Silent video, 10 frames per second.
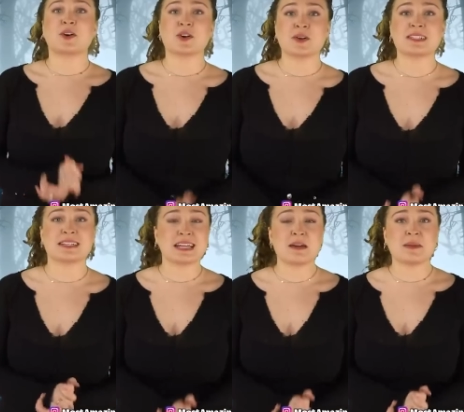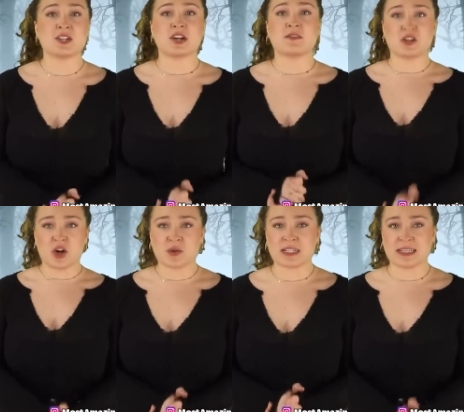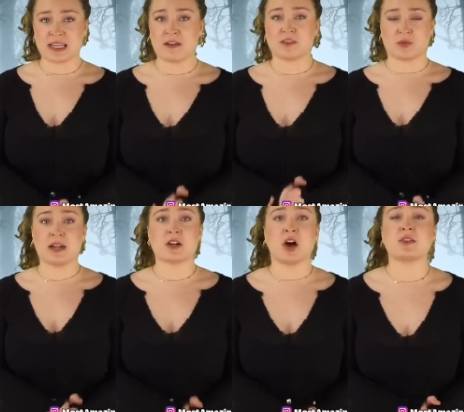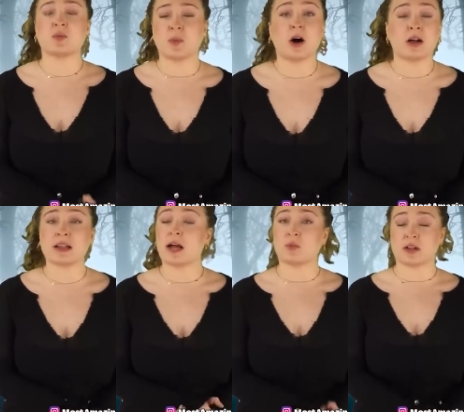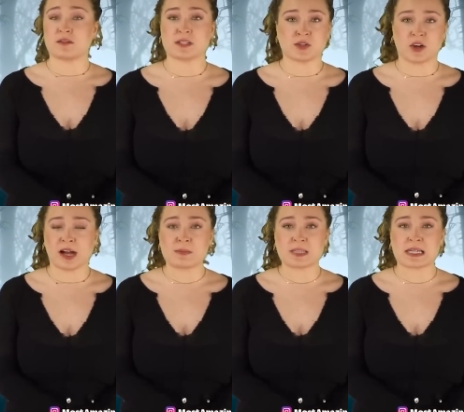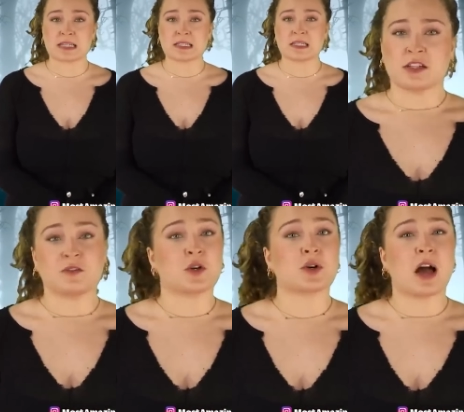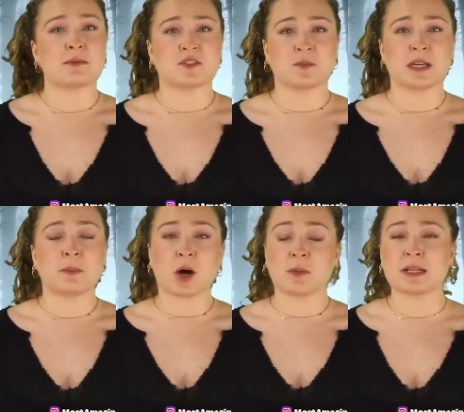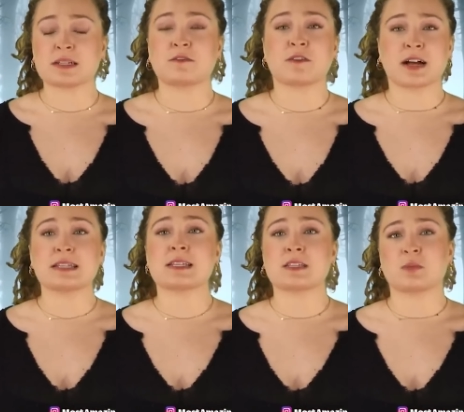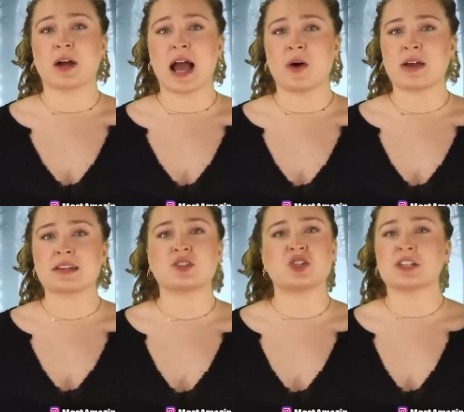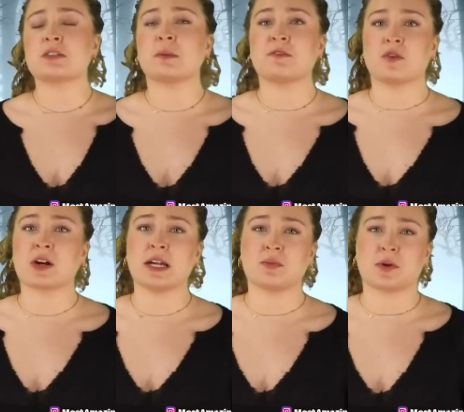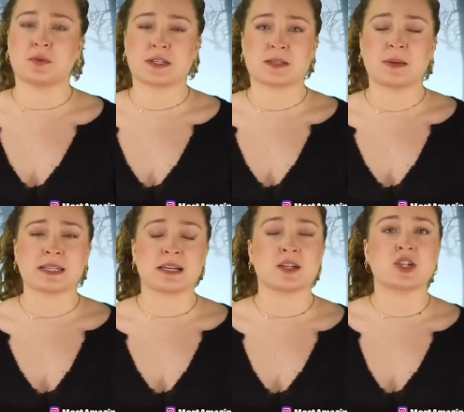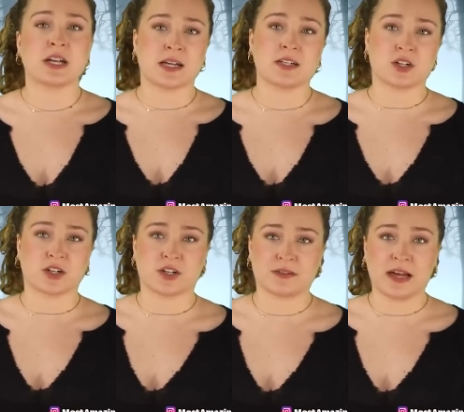photo is an image of a note he left written on the wall at one of his crime scenes. The photo comes from the apartment of Francis Brown, as just before he wrote this message, he took her